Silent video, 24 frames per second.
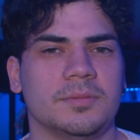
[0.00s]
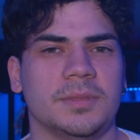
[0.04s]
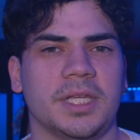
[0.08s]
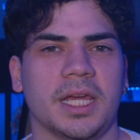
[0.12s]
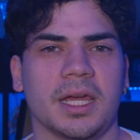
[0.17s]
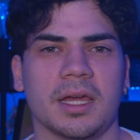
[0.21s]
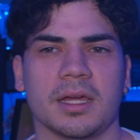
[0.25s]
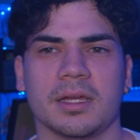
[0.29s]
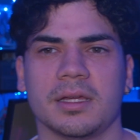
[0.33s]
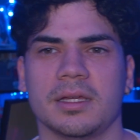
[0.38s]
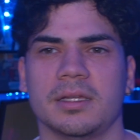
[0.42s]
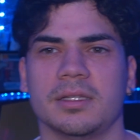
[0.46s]

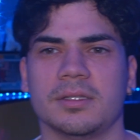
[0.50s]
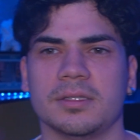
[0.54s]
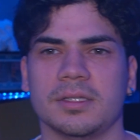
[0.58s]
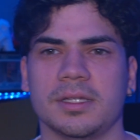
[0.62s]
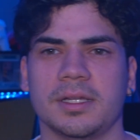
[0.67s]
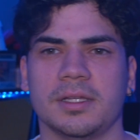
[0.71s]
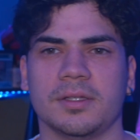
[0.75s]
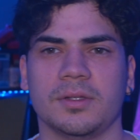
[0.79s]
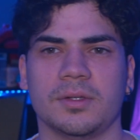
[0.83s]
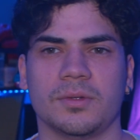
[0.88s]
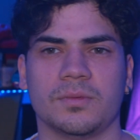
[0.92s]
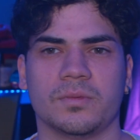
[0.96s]
yeah,
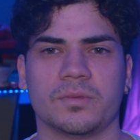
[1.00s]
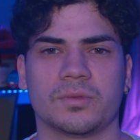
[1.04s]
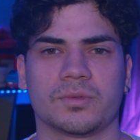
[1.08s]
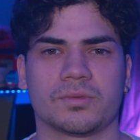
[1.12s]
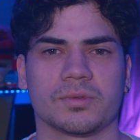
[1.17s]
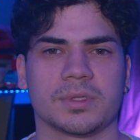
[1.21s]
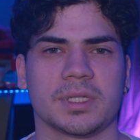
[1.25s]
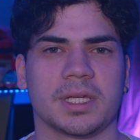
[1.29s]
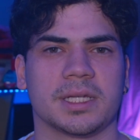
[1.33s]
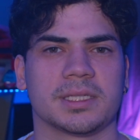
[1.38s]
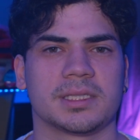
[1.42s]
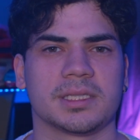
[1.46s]
it was
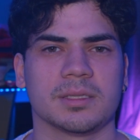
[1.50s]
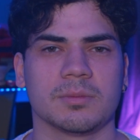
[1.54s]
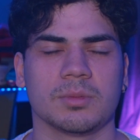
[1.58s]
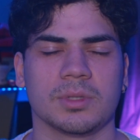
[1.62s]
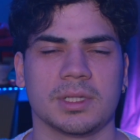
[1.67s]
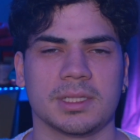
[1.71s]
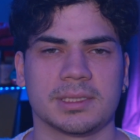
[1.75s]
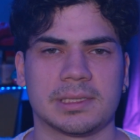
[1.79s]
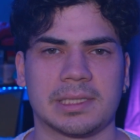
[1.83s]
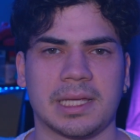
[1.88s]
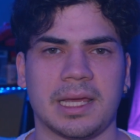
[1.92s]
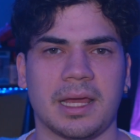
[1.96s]
really as
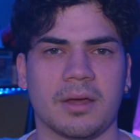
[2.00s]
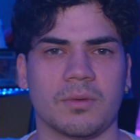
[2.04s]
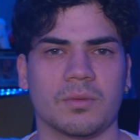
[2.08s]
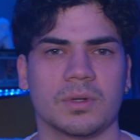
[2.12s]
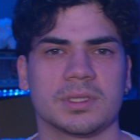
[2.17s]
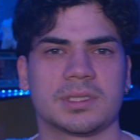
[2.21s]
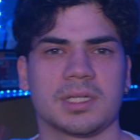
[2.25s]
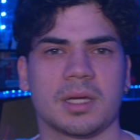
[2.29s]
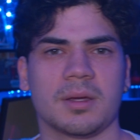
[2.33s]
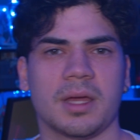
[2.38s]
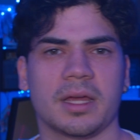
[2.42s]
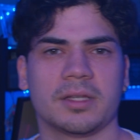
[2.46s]
simple as that.
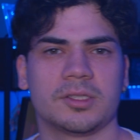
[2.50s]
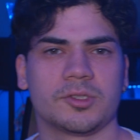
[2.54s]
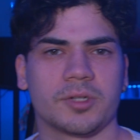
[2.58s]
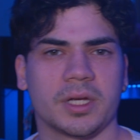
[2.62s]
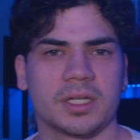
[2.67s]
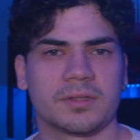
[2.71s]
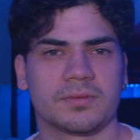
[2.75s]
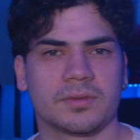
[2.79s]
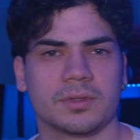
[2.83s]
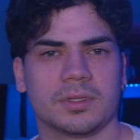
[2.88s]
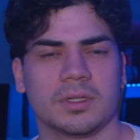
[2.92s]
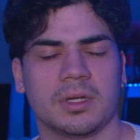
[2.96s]
Once I had
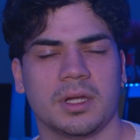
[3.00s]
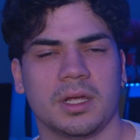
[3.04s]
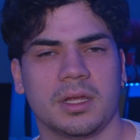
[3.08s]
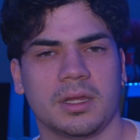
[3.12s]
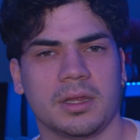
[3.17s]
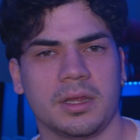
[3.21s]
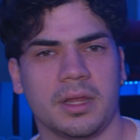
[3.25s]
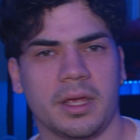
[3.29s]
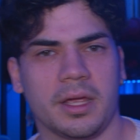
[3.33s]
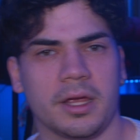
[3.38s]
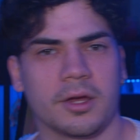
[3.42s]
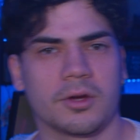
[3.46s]
transferred
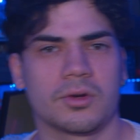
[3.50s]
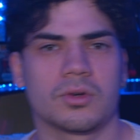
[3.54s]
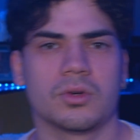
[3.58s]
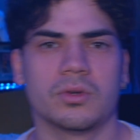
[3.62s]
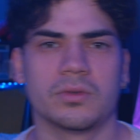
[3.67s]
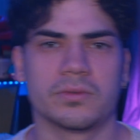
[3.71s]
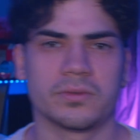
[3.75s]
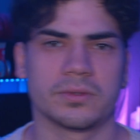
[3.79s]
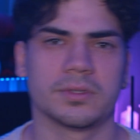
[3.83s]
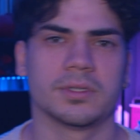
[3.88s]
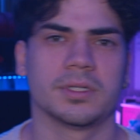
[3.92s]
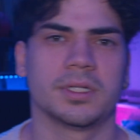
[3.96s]
the hair
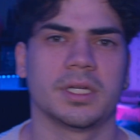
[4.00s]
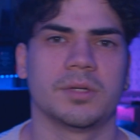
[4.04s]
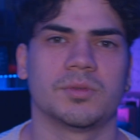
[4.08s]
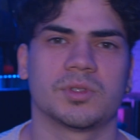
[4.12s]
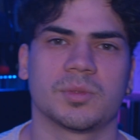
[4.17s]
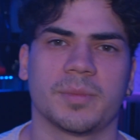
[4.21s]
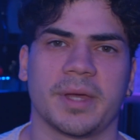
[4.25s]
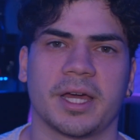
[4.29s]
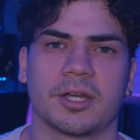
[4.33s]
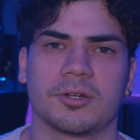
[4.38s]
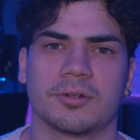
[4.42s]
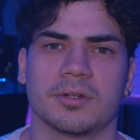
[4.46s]
over, it was
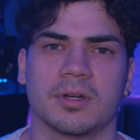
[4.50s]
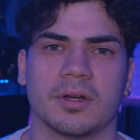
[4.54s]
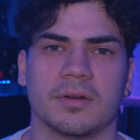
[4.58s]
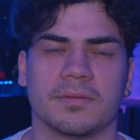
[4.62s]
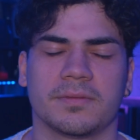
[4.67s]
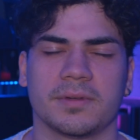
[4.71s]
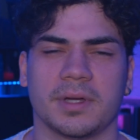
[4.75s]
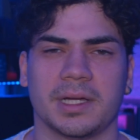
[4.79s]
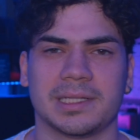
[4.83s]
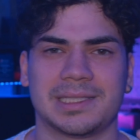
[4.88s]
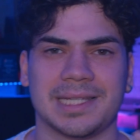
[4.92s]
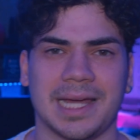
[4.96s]
a matter of
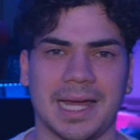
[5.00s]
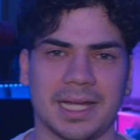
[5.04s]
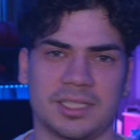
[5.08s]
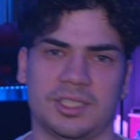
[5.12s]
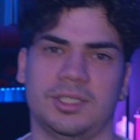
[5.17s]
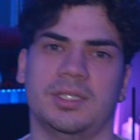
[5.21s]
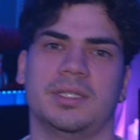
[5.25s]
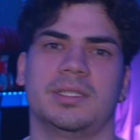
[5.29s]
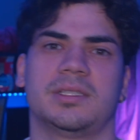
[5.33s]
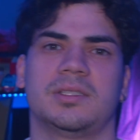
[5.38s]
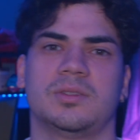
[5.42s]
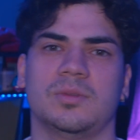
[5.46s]

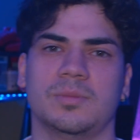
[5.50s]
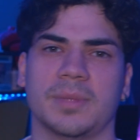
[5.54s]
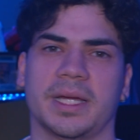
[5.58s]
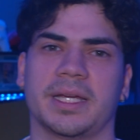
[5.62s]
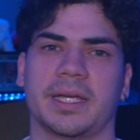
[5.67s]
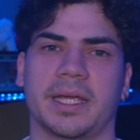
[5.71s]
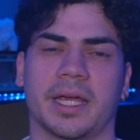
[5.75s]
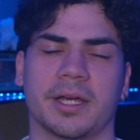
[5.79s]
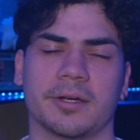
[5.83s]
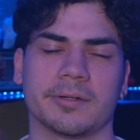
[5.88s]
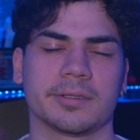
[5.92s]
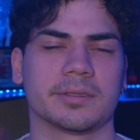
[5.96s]
attaching it to my
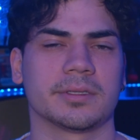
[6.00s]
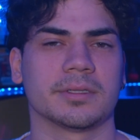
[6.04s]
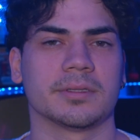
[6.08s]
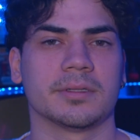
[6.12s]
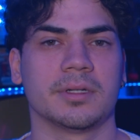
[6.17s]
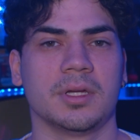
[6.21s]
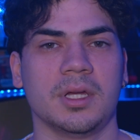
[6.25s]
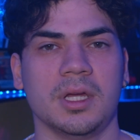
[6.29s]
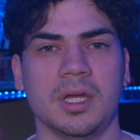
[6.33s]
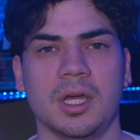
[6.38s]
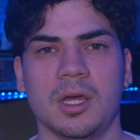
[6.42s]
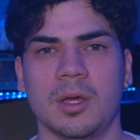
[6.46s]
character.
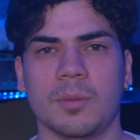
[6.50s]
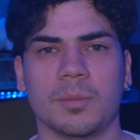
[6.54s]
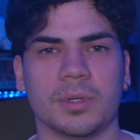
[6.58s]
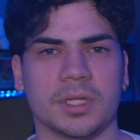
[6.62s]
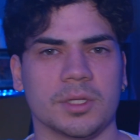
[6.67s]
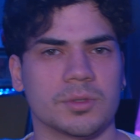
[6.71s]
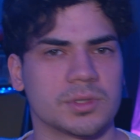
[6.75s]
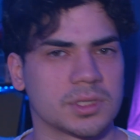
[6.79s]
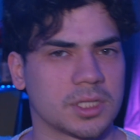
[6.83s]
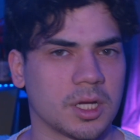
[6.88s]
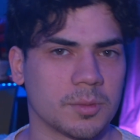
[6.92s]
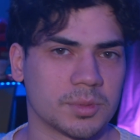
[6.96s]
But
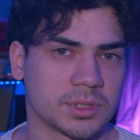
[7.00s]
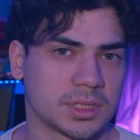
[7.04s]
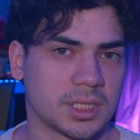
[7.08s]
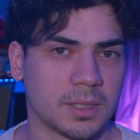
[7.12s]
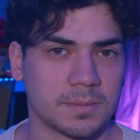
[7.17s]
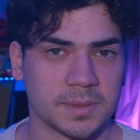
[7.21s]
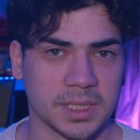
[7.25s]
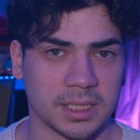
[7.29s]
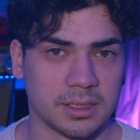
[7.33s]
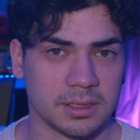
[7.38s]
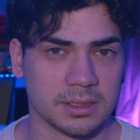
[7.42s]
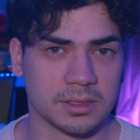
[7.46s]
there was a couple
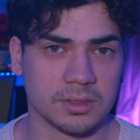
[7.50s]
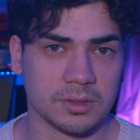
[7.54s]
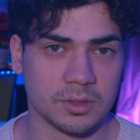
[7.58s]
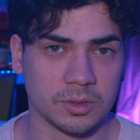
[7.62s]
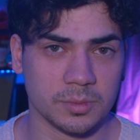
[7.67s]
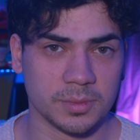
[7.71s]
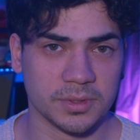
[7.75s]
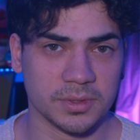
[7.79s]
steps I need to do